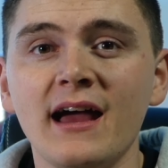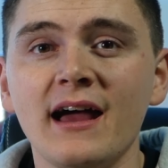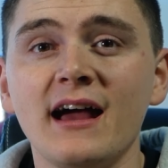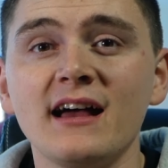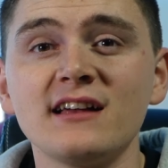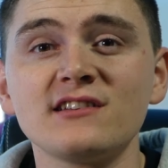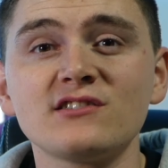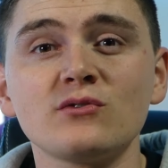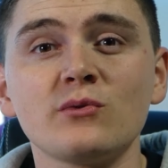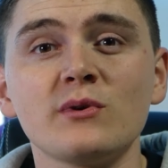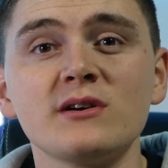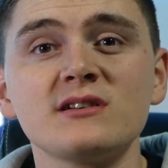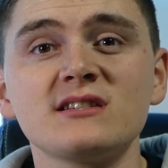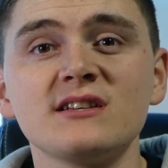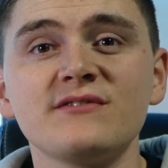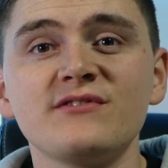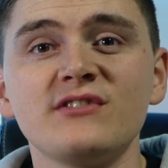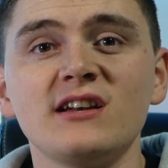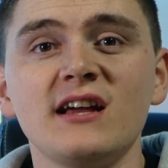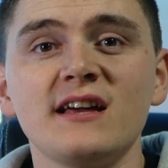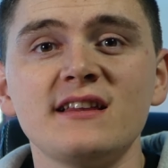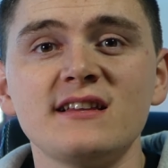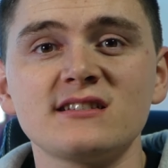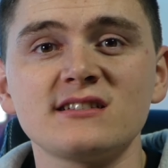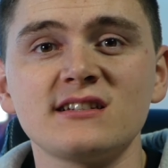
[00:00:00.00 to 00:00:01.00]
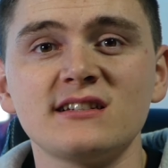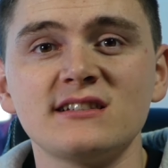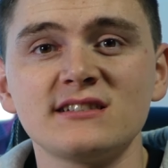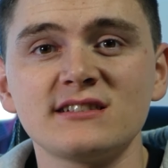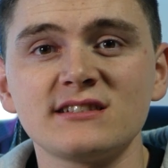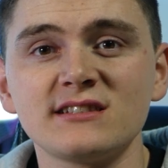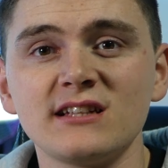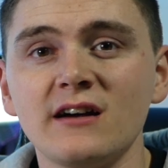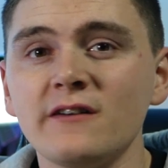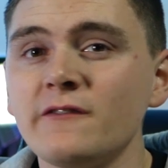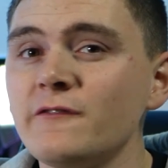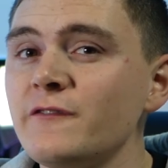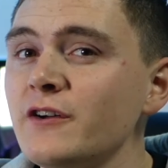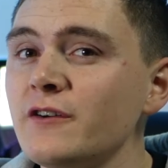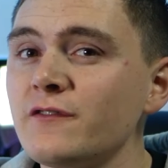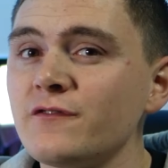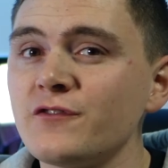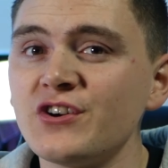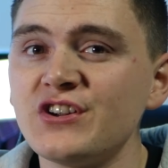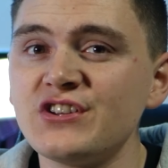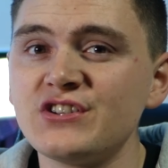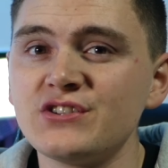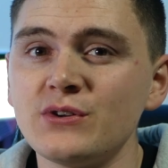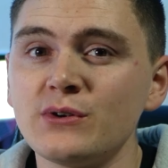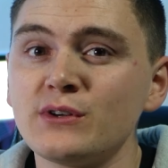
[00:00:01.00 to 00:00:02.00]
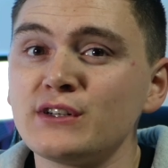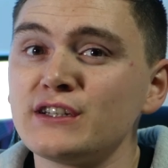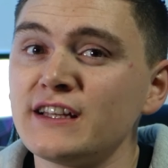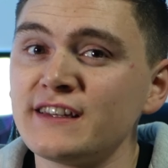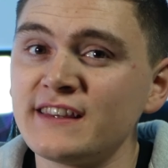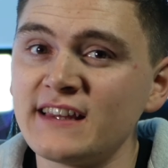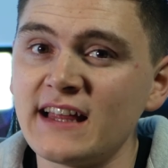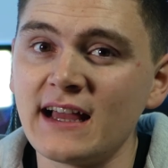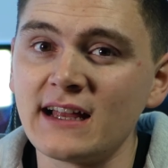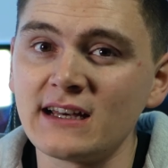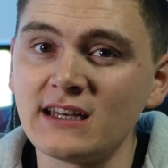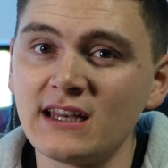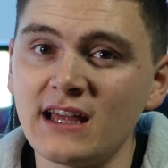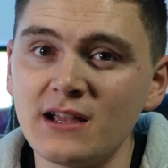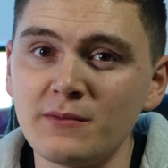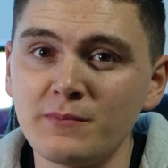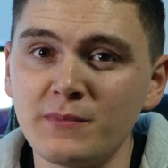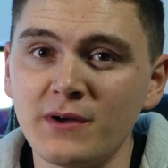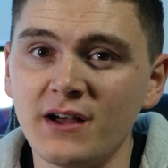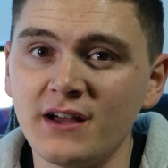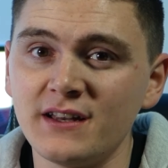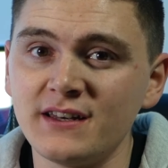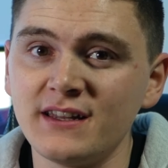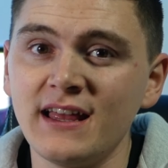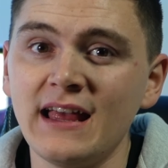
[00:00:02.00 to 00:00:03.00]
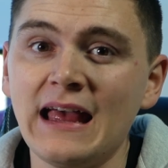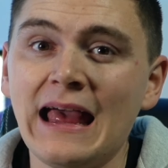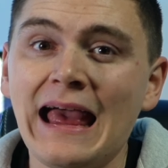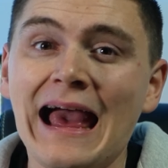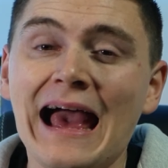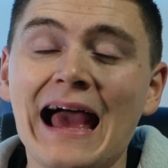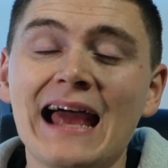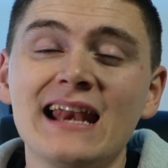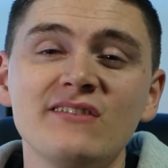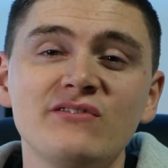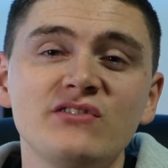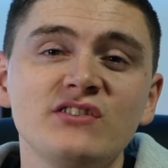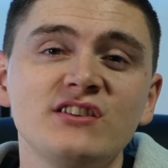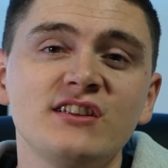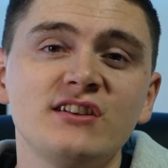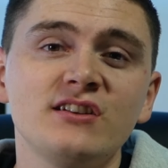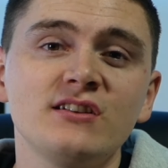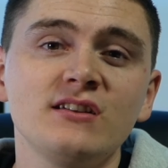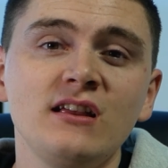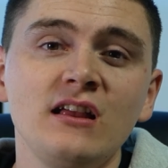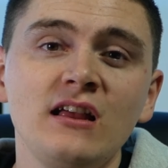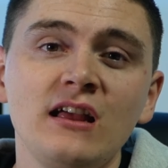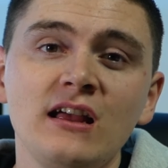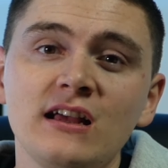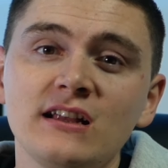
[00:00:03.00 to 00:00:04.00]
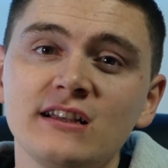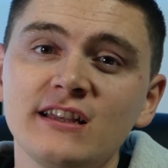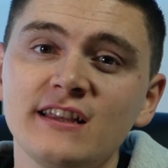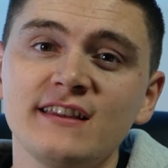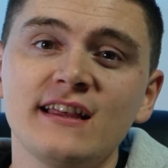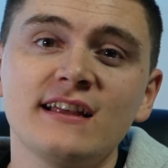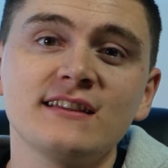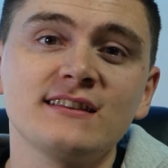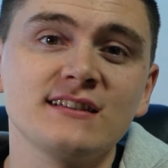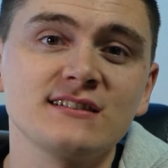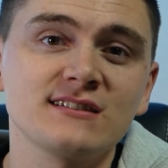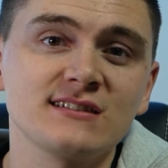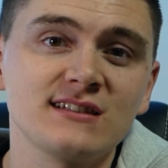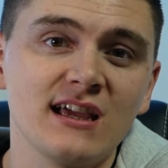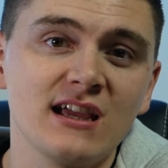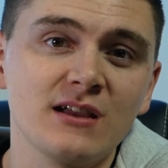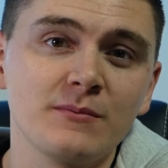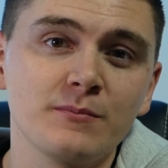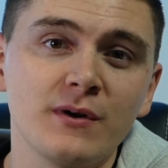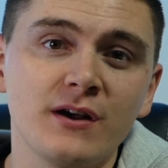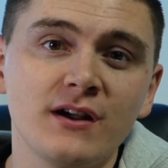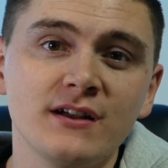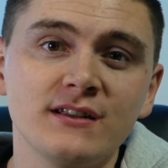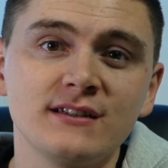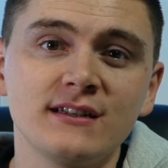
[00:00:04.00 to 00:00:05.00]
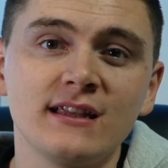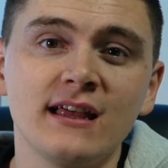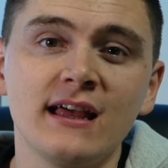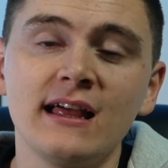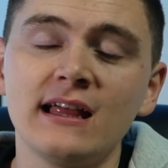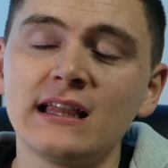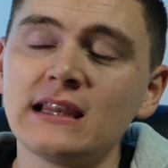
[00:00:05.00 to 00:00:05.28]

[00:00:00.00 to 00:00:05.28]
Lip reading: As always, if you like this kind of stuff, feel free to click that like button, and if you didn't, click that dislike button.